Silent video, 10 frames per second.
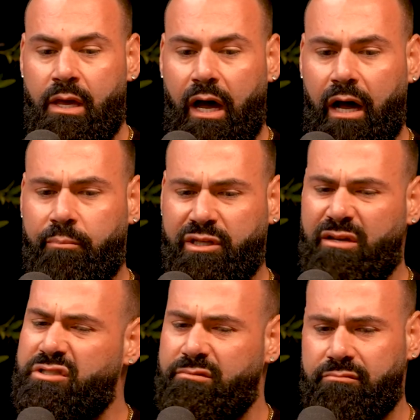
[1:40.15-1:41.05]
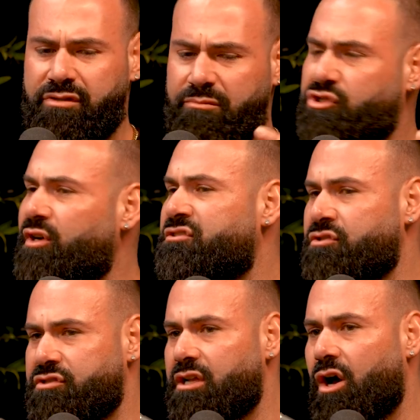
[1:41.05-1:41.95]
But there were some
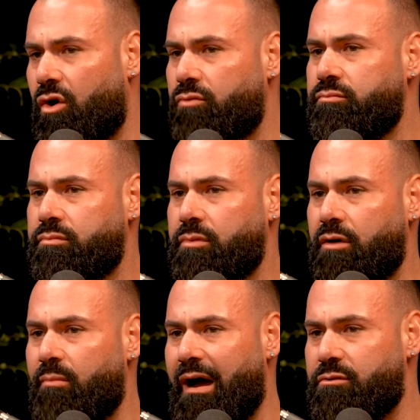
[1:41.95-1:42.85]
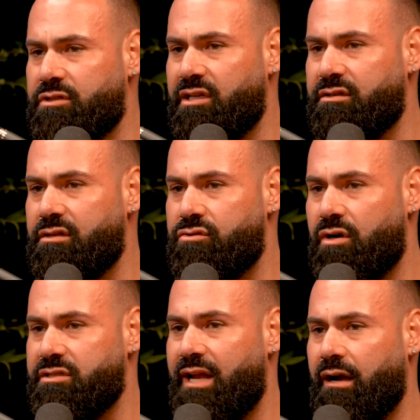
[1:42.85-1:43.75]
stressors in the home. Mom was addicted to
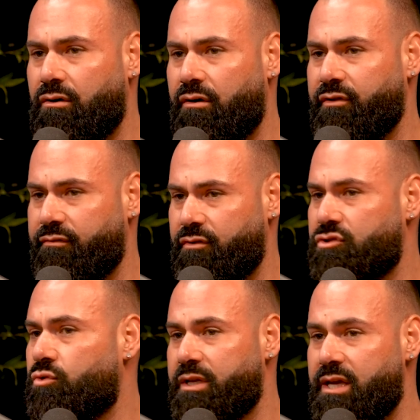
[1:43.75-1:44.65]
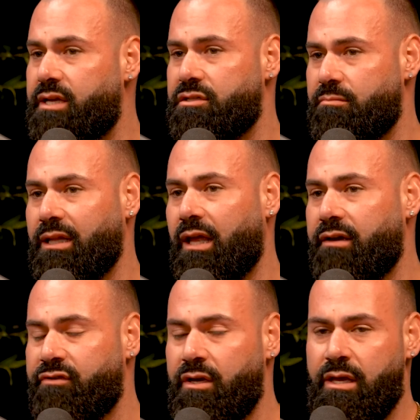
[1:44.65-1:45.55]
drugs and alcohol for the first 28 years of my life.